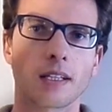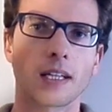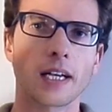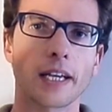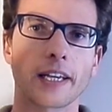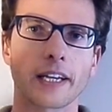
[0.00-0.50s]

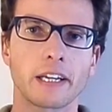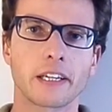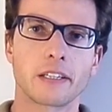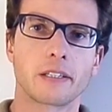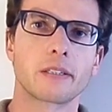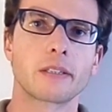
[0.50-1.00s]
Hi
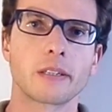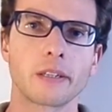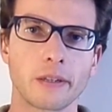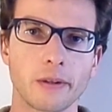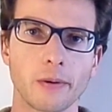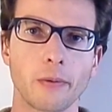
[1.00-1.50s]
guys,
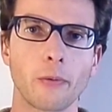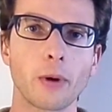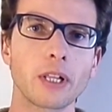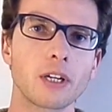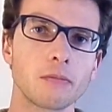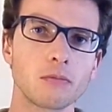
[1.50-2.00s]

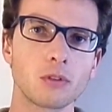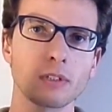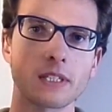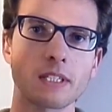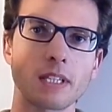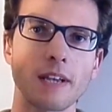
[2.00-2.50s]
welcome to the
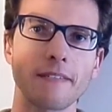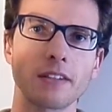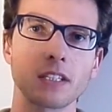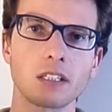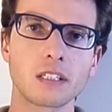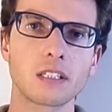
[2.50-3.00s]

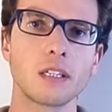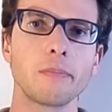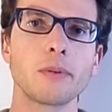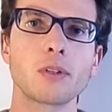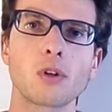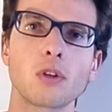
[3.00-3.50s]
7th
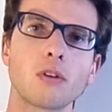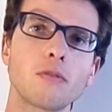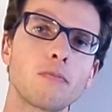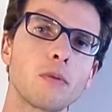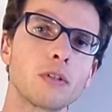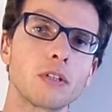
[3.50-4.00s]
episode
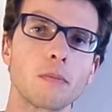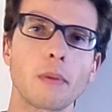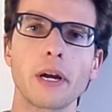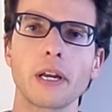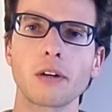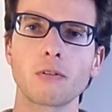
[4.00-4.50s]
of Mountain
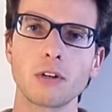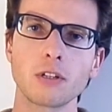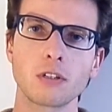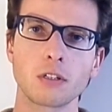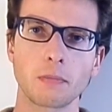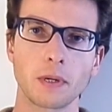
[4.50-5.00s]
Bike Rear
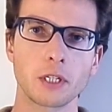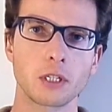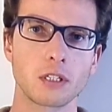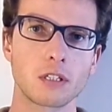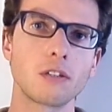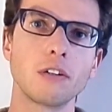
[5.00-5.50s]

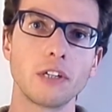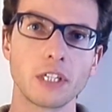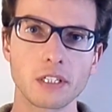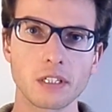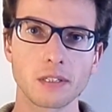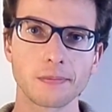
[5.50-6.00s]
Suspension
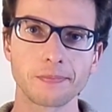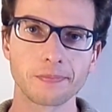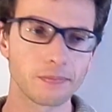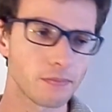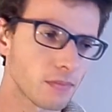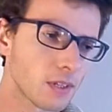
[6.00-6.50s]
series.
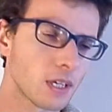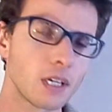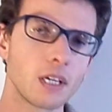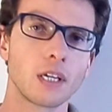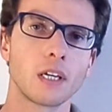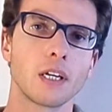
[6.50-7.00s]

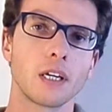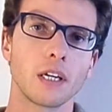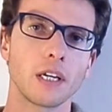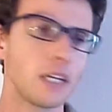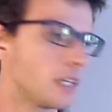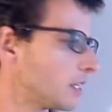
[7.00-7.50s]

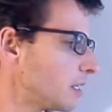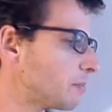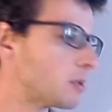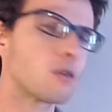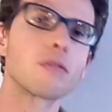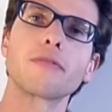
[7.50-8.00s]
In the
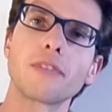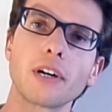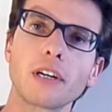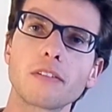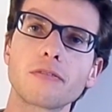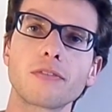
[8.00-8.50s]
episode
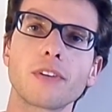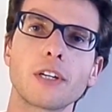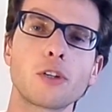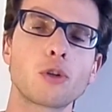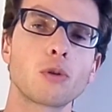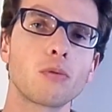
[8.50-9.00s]
5, I
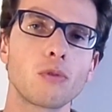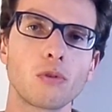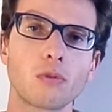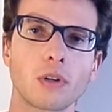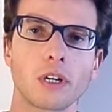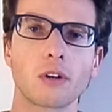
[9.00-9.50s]
showed
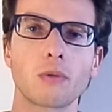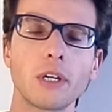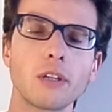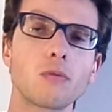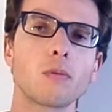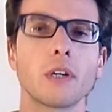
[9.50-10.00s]
you a
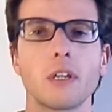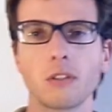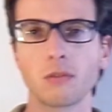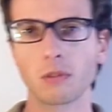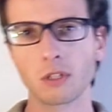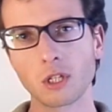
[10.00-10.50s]
great way
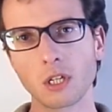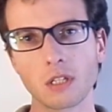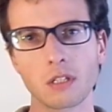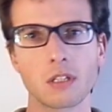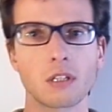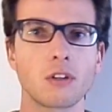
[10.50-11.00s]
to
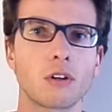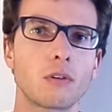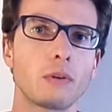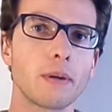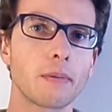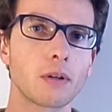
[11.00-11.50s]
adjust your
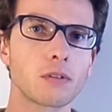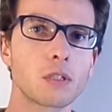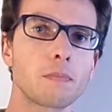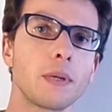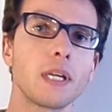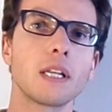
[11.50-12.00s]
rebound
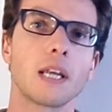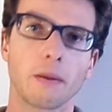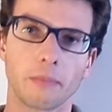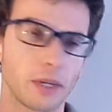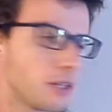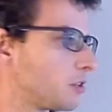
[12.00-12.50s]
speed
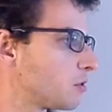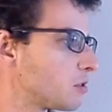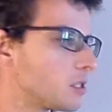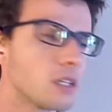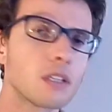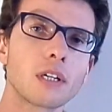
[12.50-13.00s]
damping
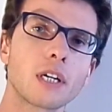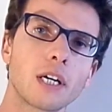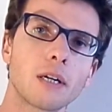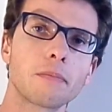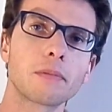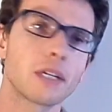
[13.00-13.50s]
using the
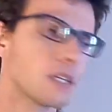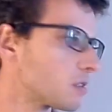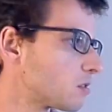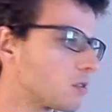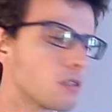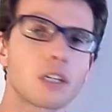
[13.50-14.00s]
curb test
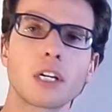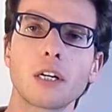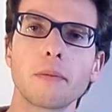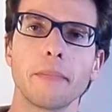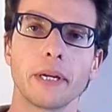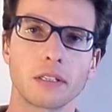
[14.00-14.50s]
or the
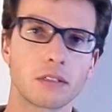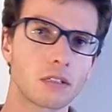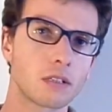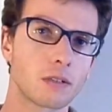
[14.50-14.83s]
curb method.